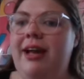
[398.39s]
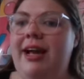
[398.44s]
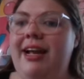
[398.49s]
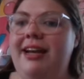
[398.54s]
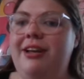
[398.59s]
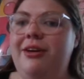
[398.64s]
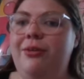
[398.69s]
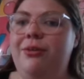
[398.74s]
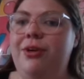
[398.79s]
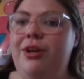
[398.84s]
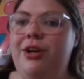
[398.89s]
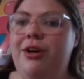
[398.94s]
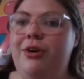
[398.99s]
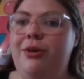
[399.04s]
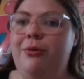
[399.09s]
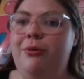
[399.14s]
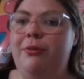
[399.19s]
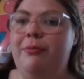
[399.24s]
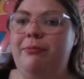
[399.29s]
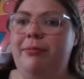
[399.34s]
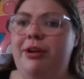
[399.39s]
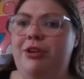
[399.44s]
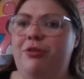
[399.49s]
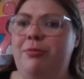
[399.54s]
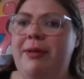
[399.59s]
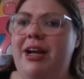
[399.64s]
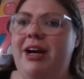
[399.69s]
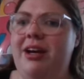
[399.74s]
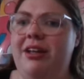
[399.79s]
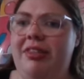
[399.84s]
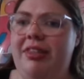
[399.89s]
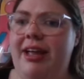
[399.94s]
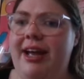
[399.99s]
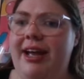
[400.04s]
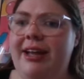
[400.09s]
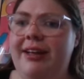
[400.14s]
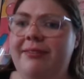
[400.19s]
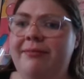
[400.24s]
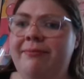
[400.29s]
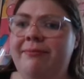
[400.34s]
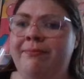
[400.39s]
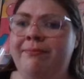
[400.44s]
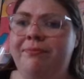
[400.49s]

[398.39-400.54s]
I don't know much beyond that.